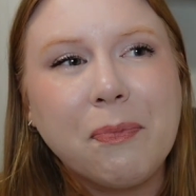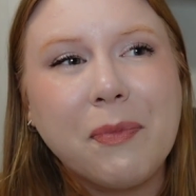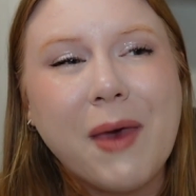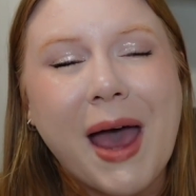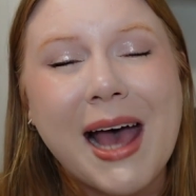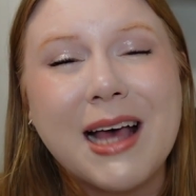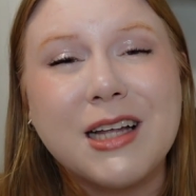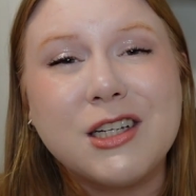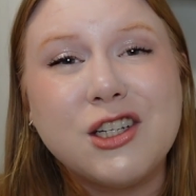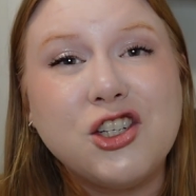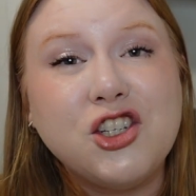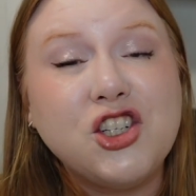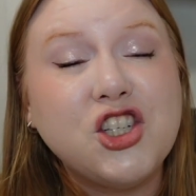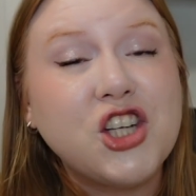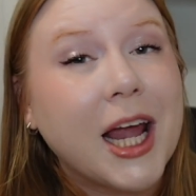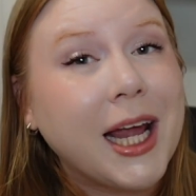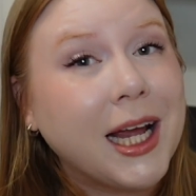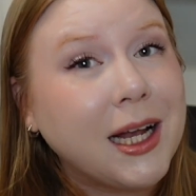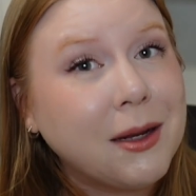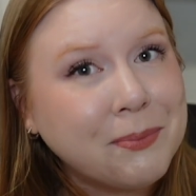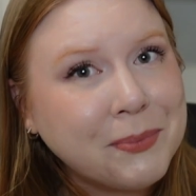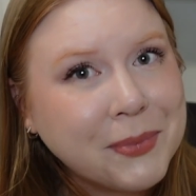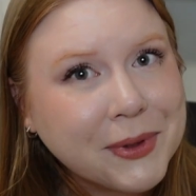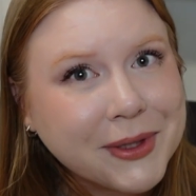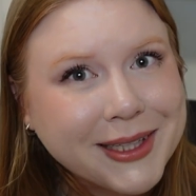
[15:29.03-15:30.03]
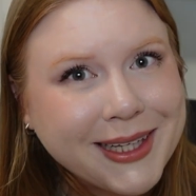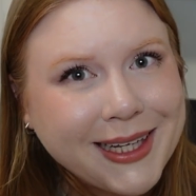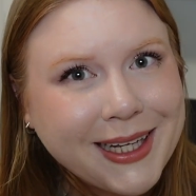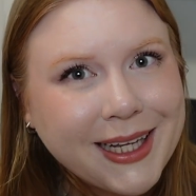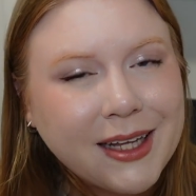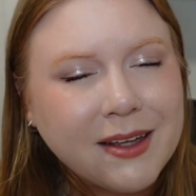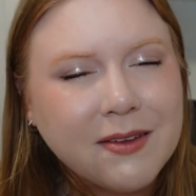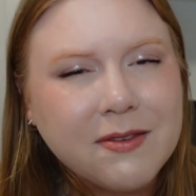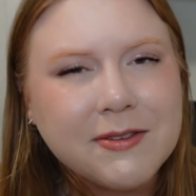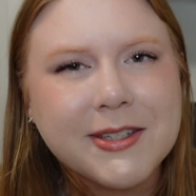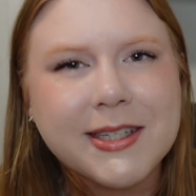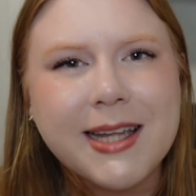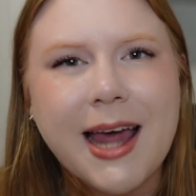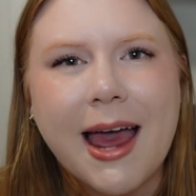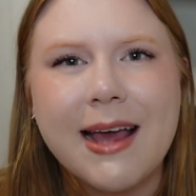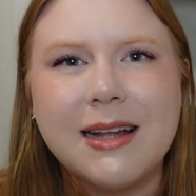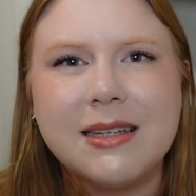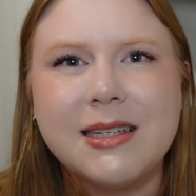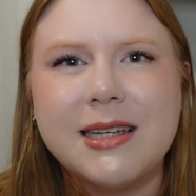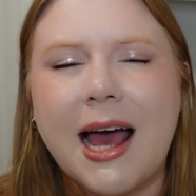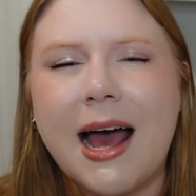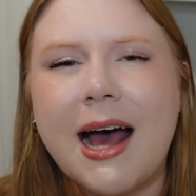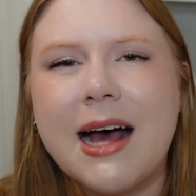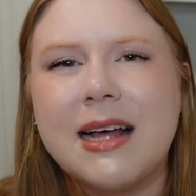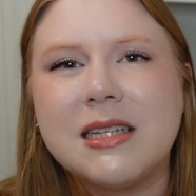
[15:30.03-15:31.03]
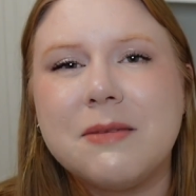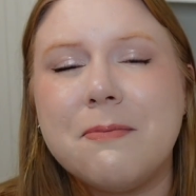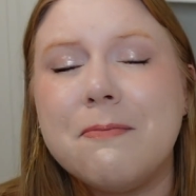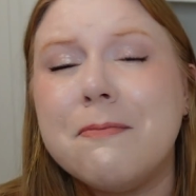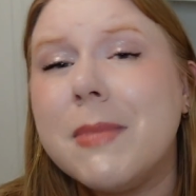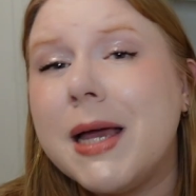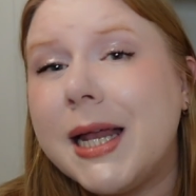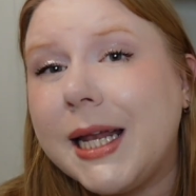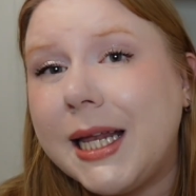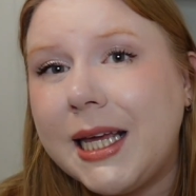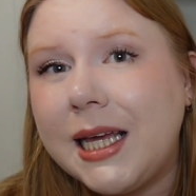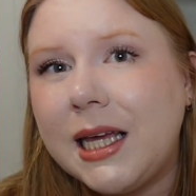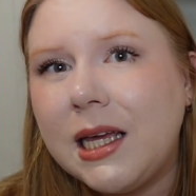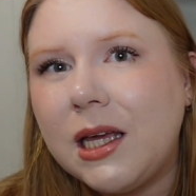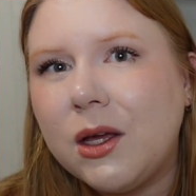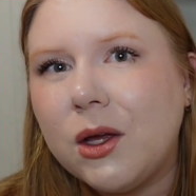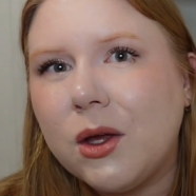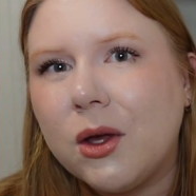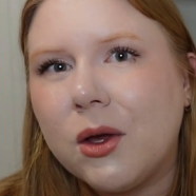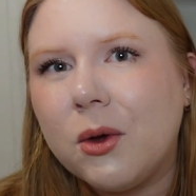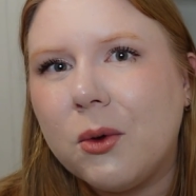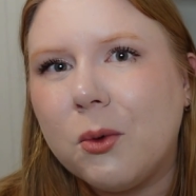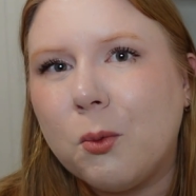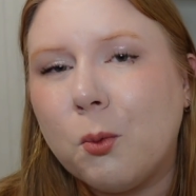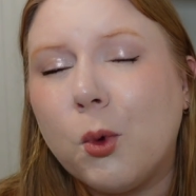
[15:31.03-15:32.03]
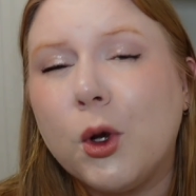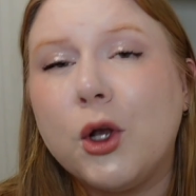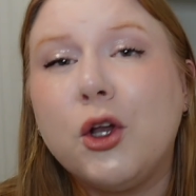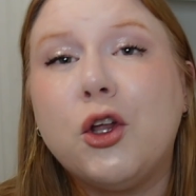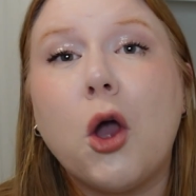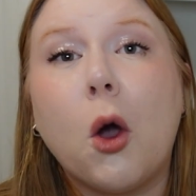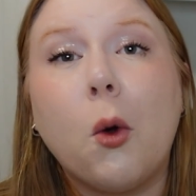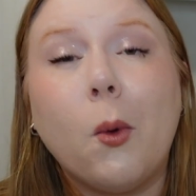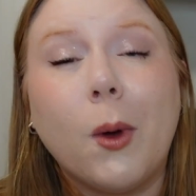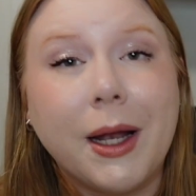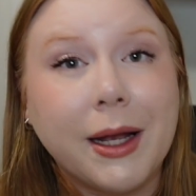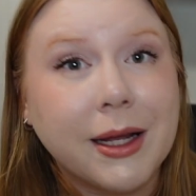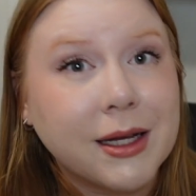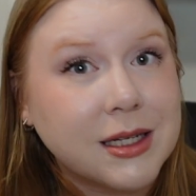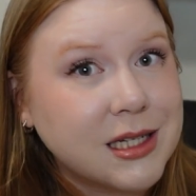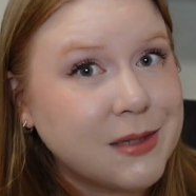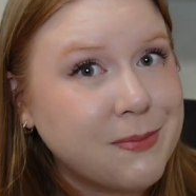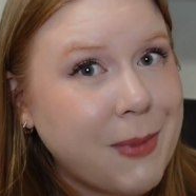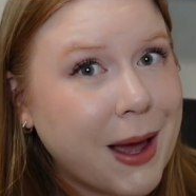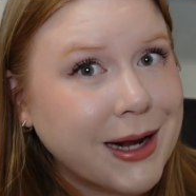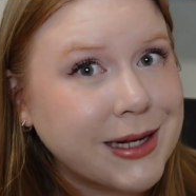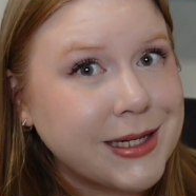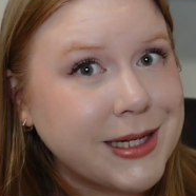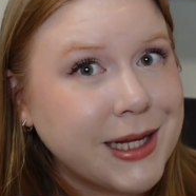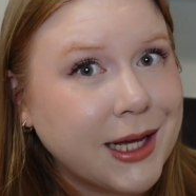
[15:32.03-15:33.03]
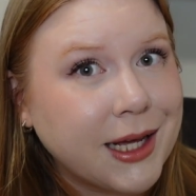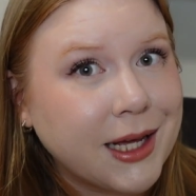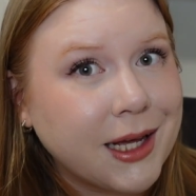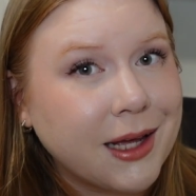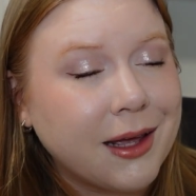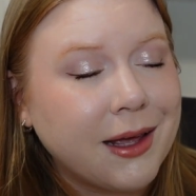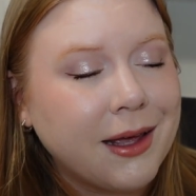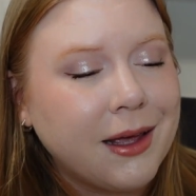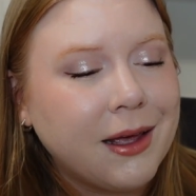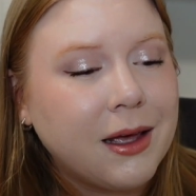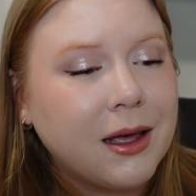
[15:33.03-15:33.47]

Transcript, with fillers: as Jane believes and as many would go in expecting